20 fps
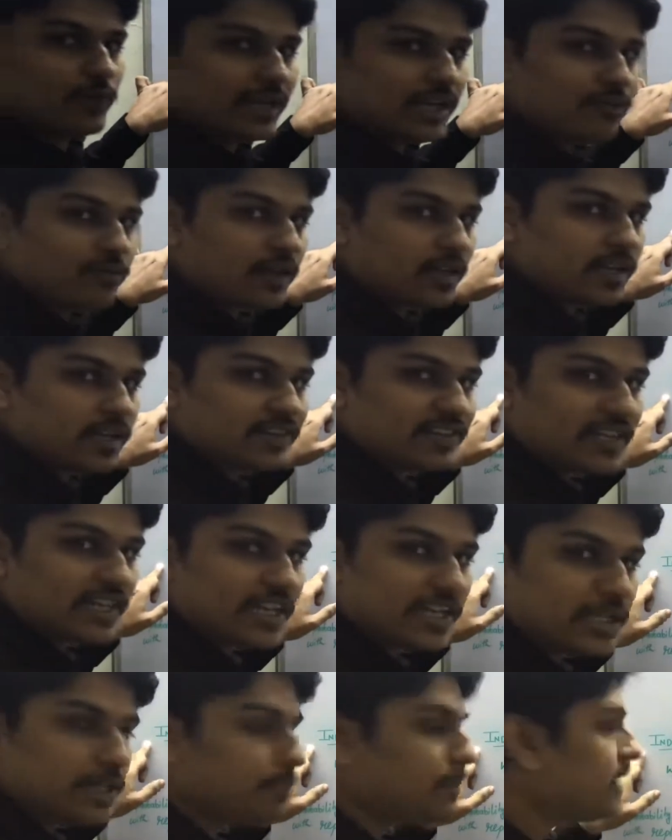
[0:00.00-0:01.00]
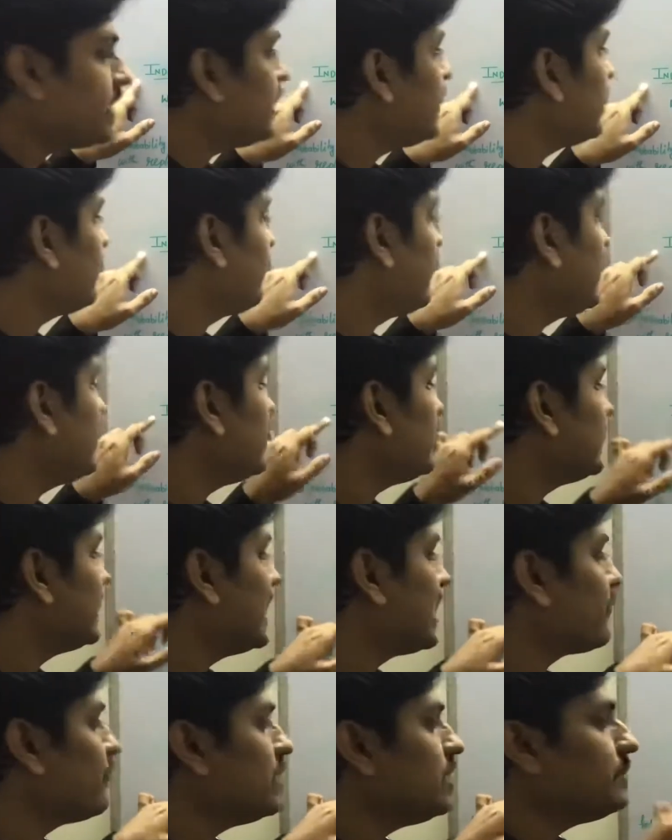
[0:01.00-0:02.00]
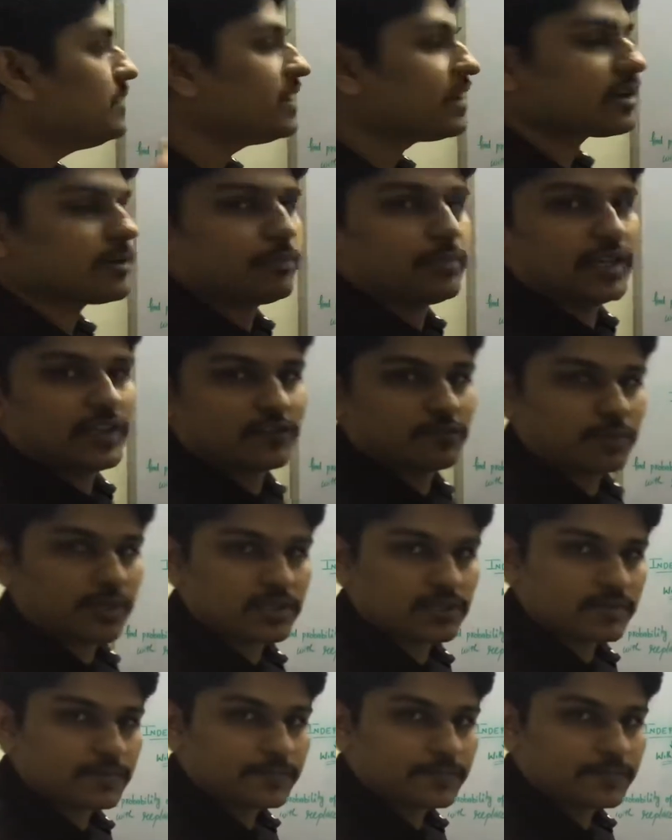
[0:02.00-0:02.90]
Whenever it's an independent event, there will be a replacement.